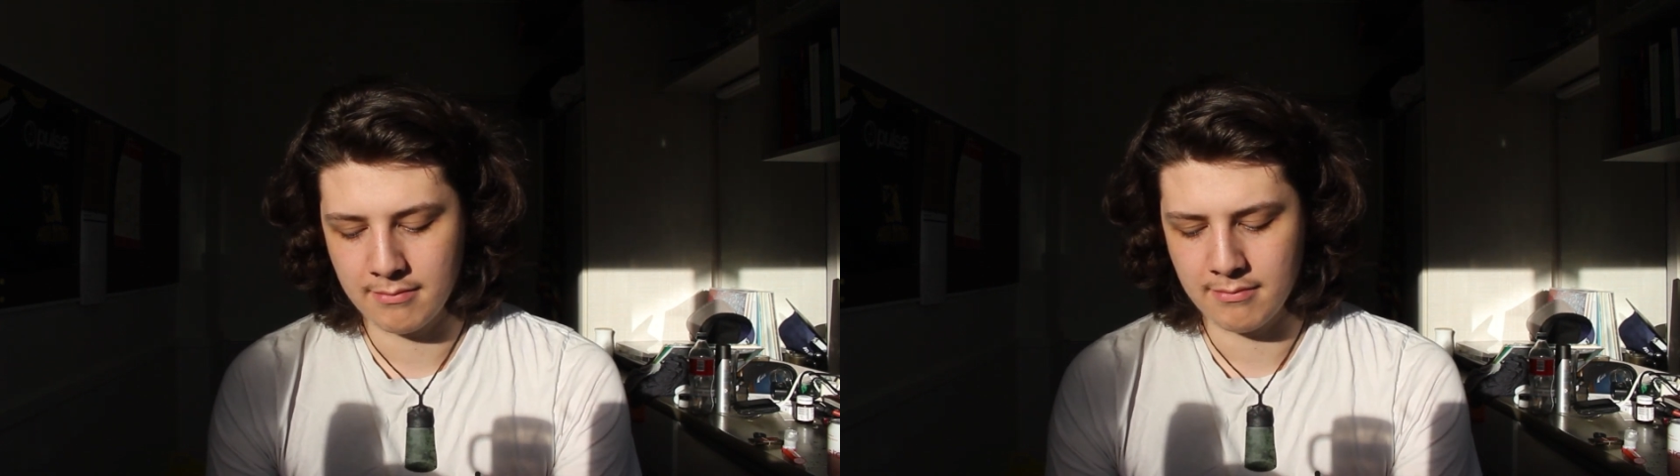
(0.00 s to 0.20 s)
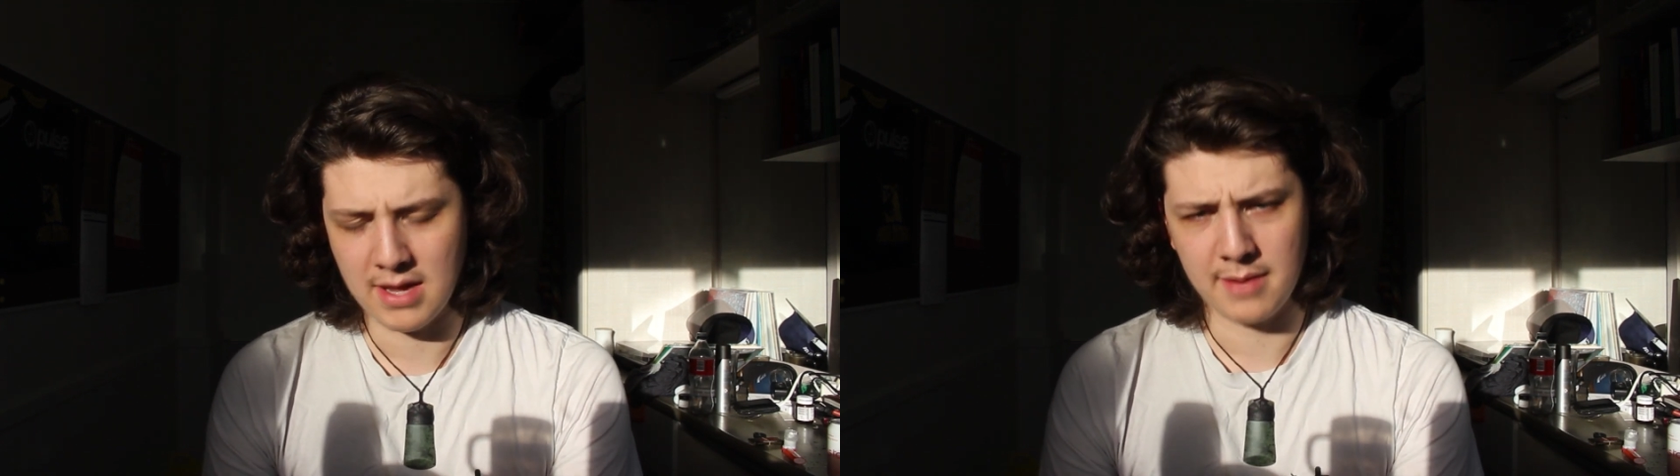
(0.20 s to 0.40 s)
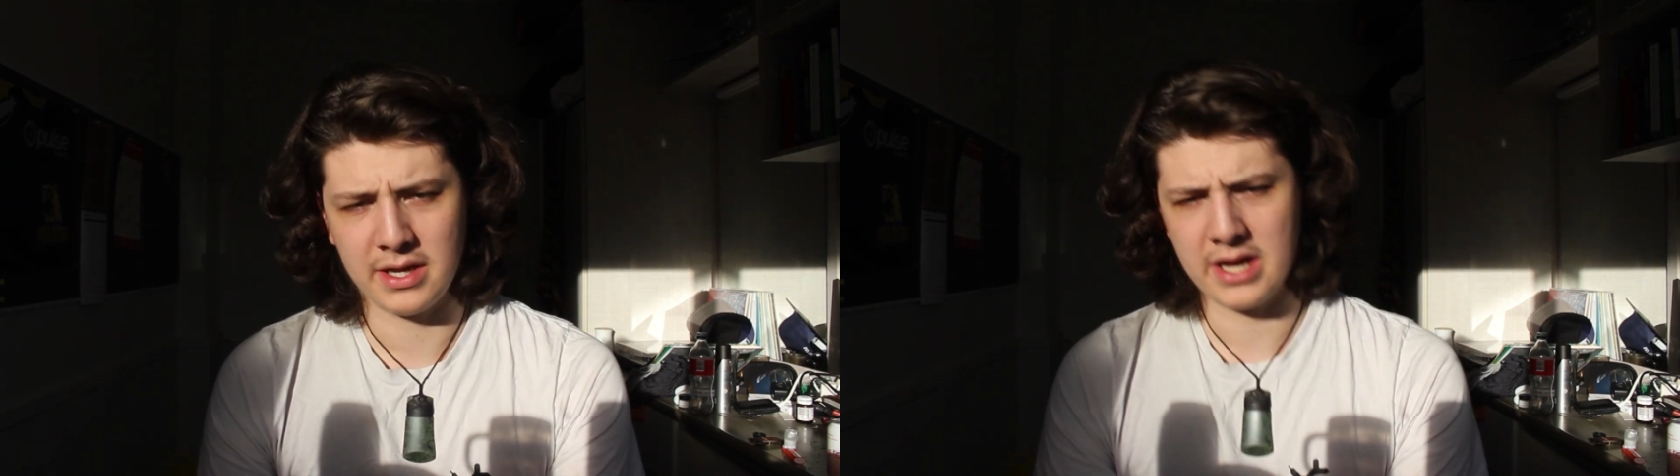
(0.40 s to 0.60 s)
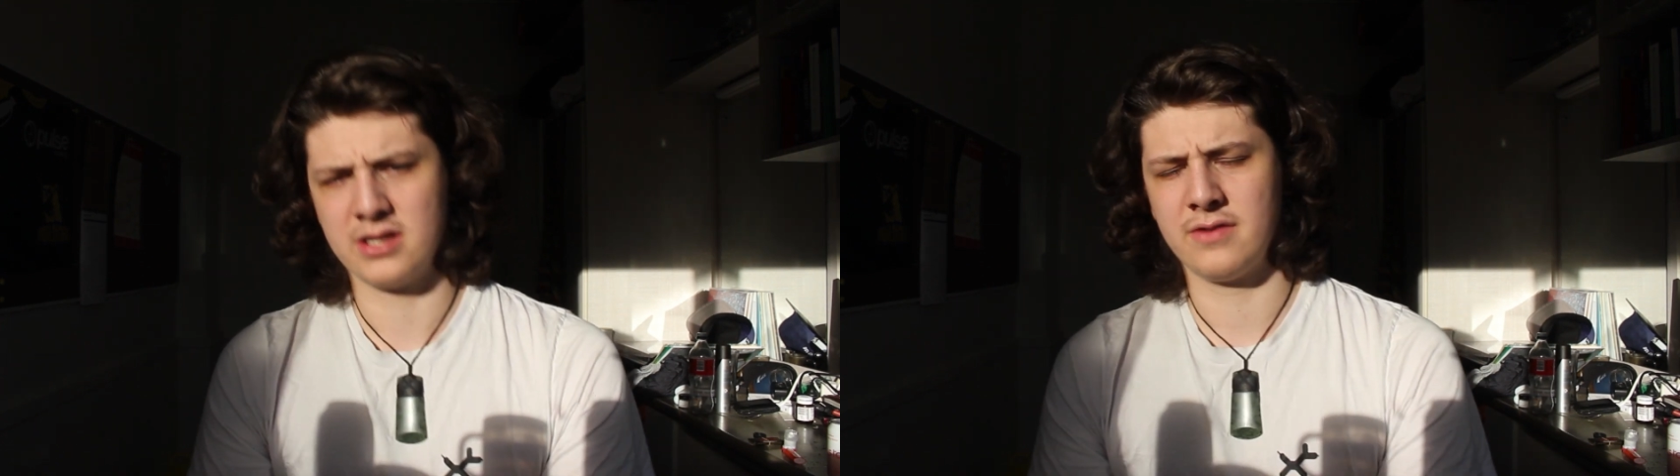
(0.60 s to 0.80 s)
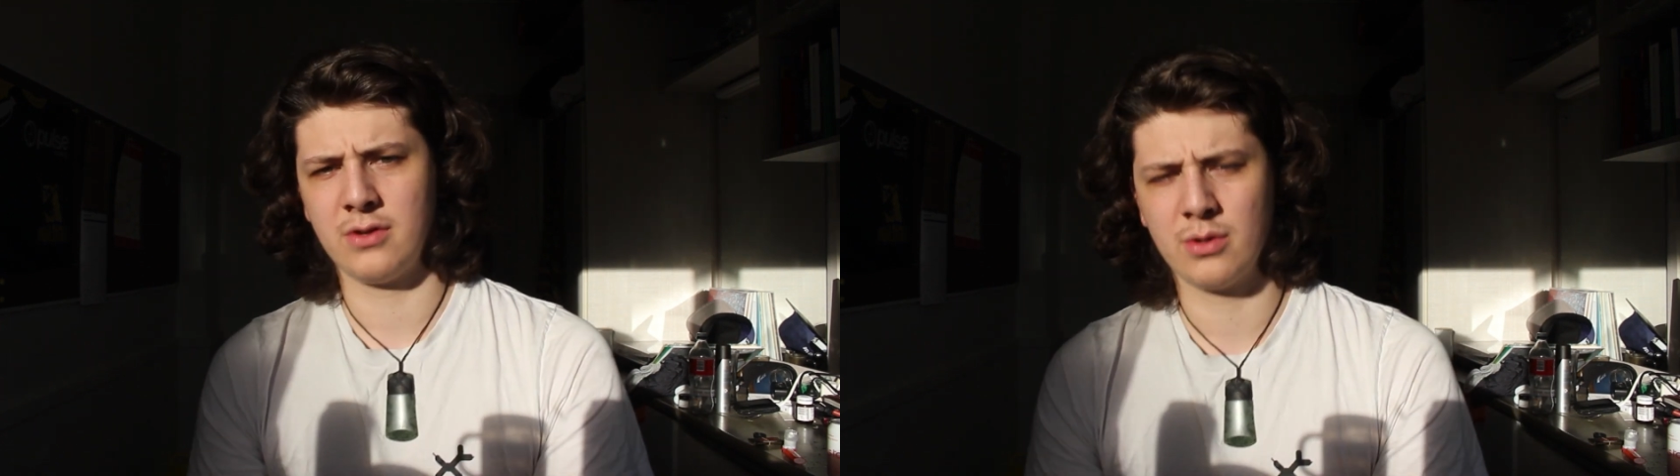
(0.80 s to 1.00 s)
maybe
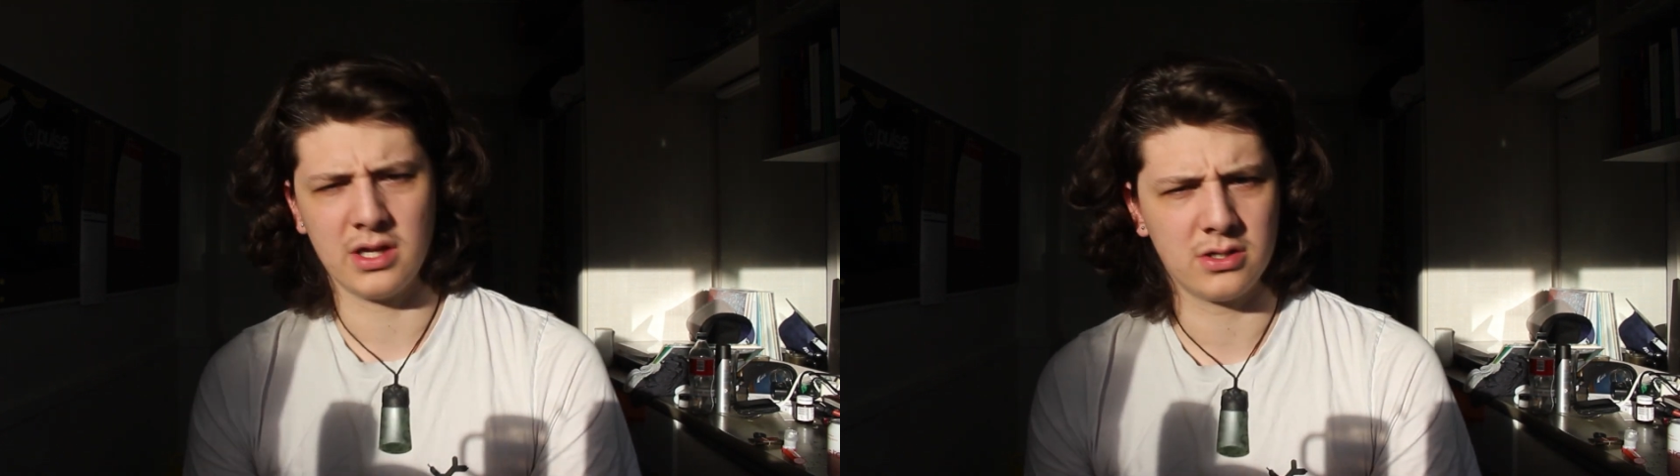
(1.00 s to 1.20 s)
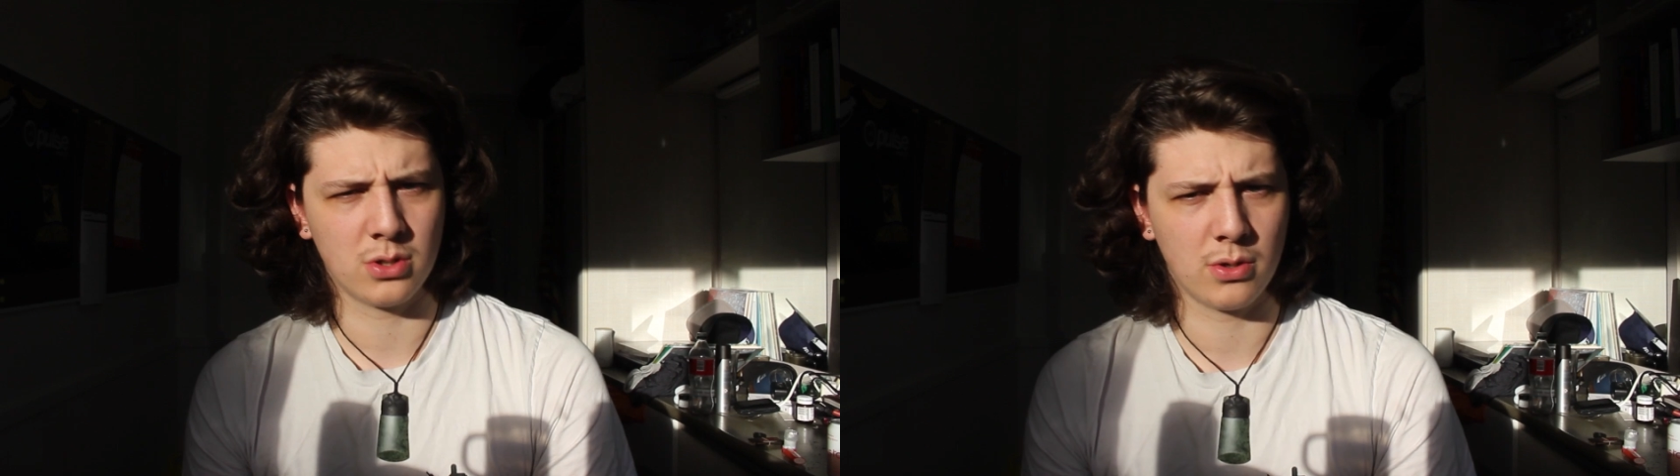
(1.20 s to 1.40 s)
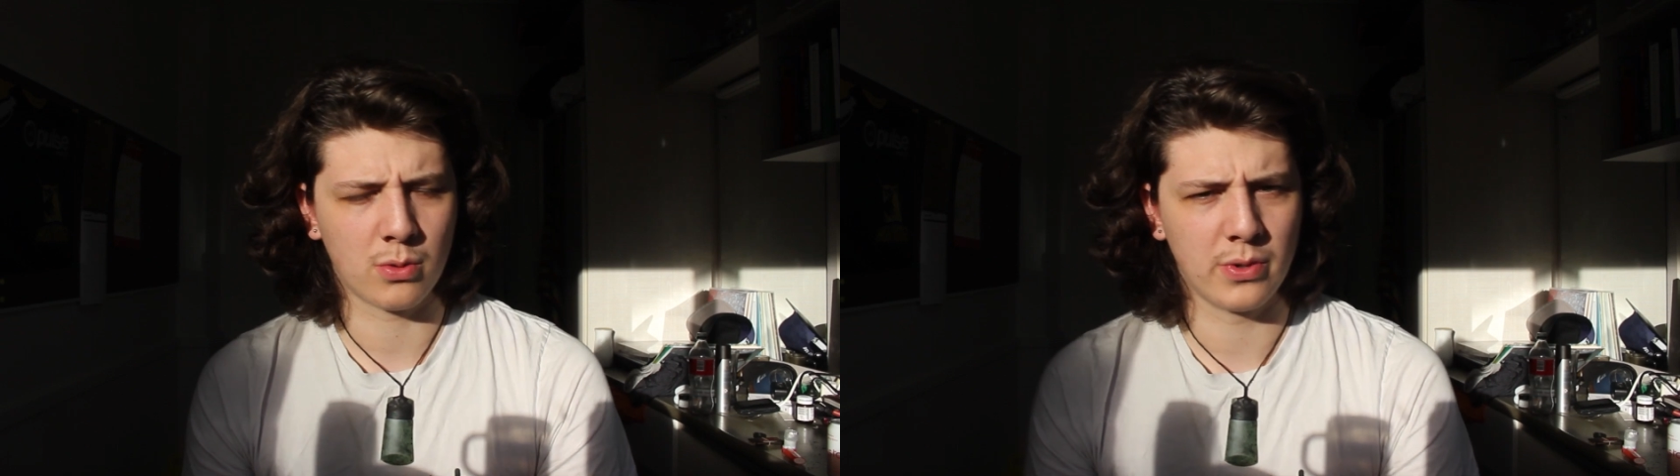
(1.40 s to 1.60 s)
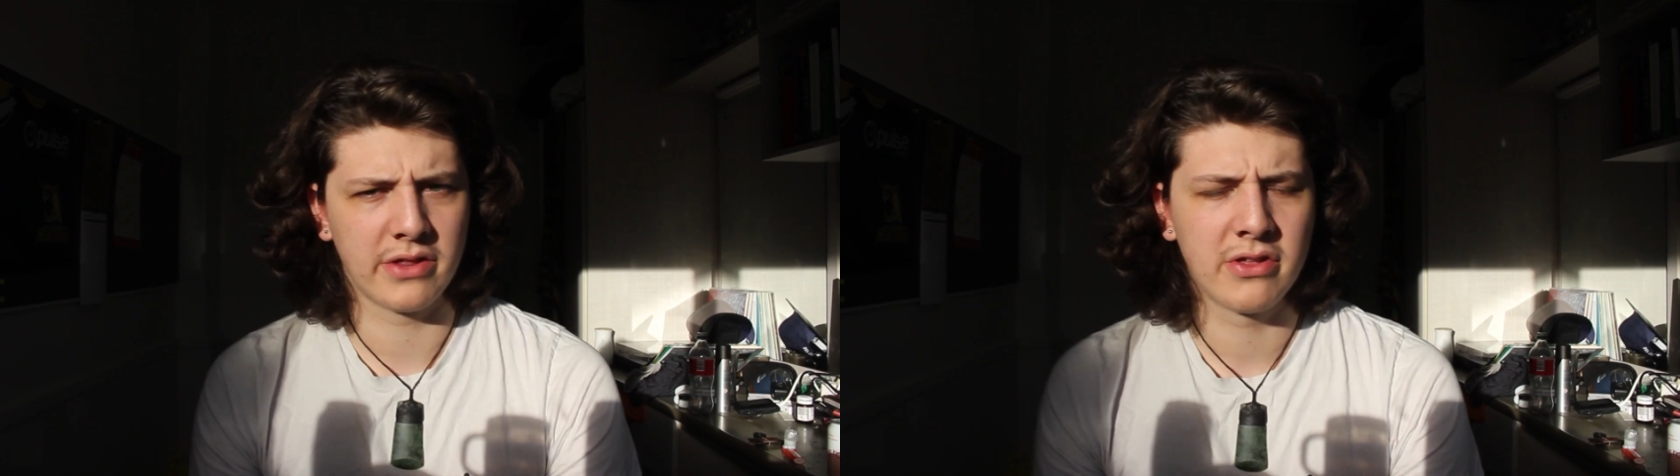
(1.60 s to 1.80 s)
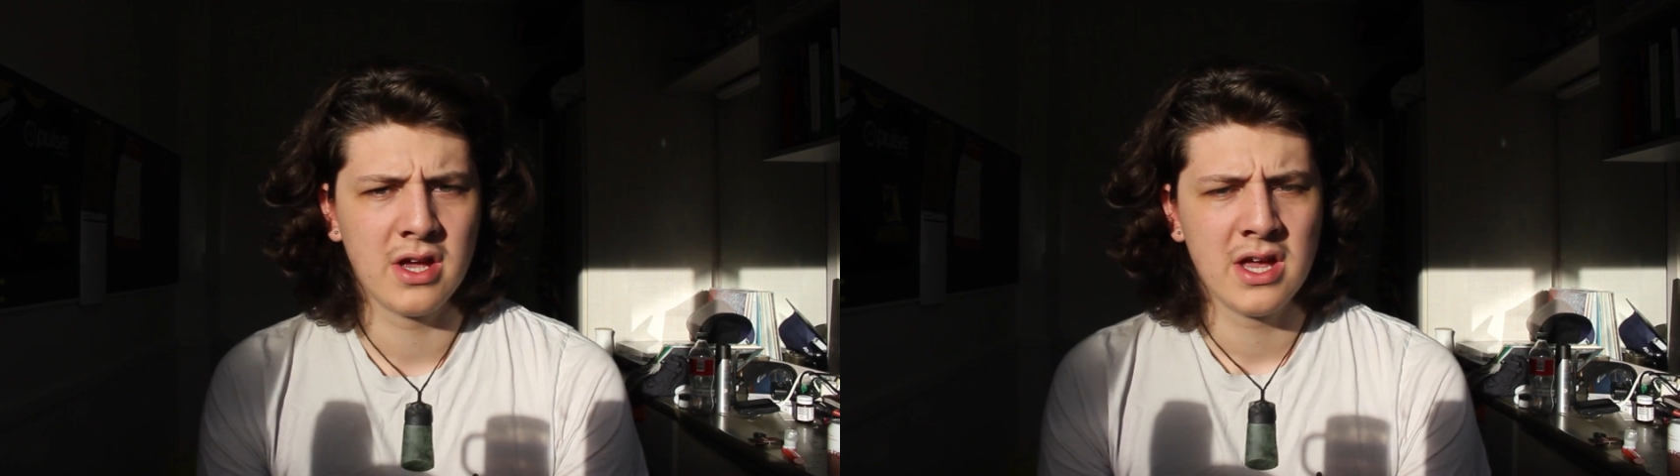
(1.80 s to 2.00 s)
interview and talk
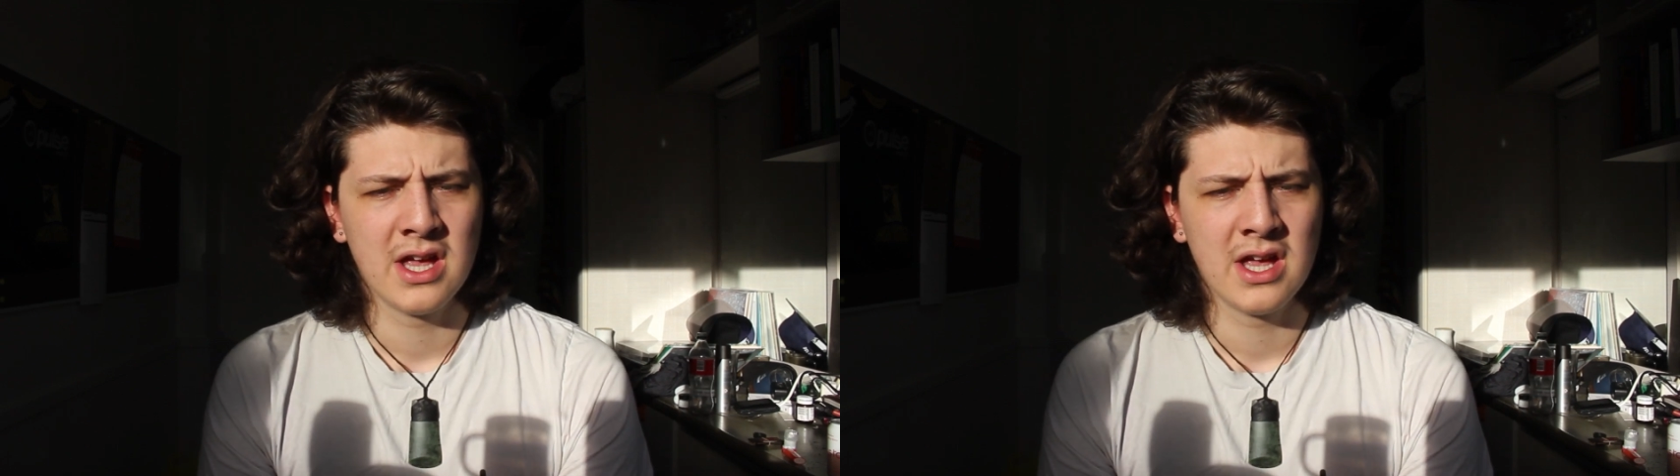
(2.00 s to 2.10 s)
with